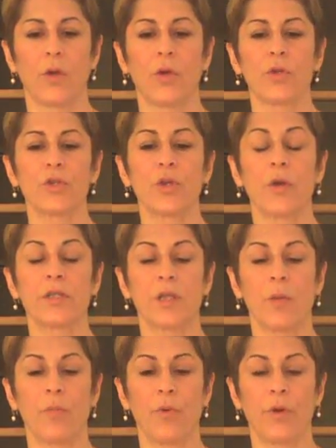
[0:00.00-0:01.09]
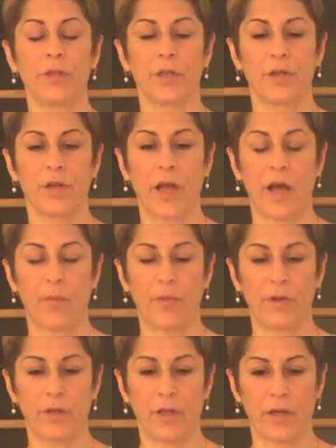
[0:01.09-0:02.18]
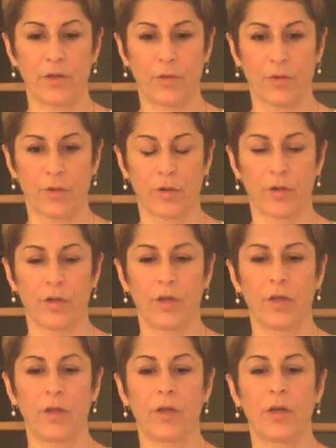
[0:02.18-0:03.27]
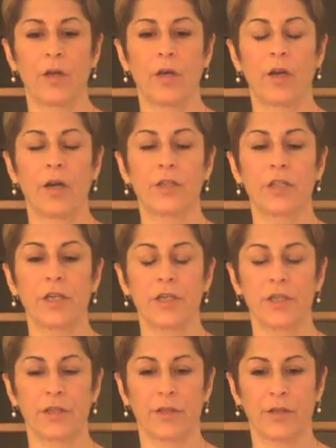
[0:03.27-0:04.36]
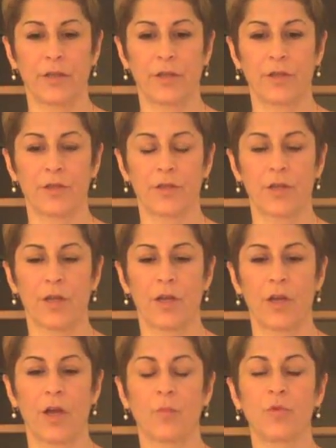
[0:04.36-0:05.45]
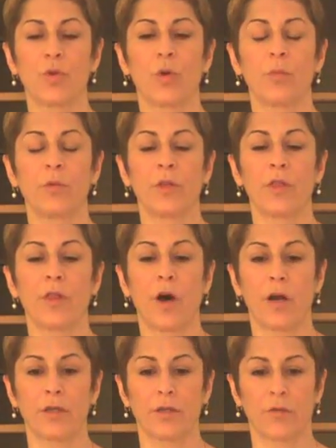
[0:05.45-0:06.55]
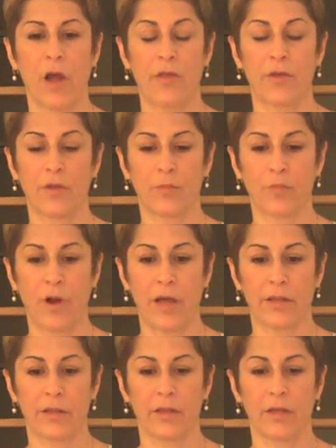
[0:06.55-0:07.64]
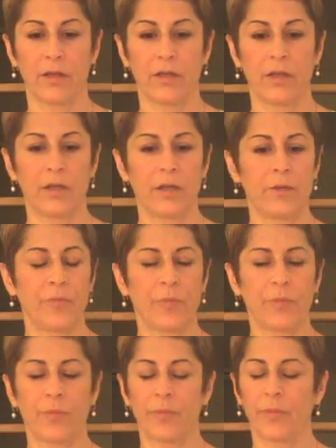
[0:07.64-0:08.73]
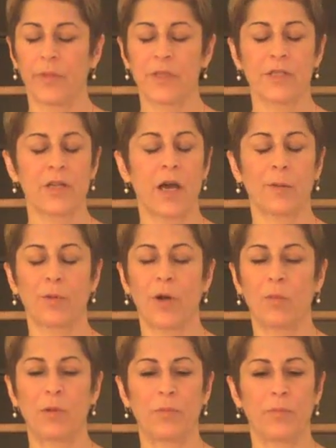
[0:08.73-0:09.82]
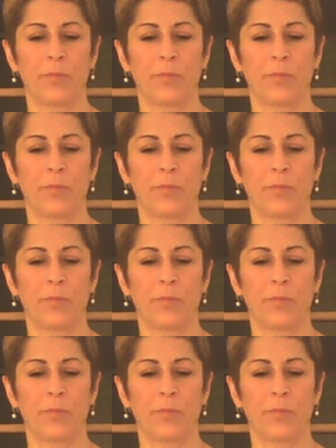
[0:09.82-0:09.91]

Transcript: So at some point it could happen that your attention is absorbed in thought rather than breath. This is not a problem.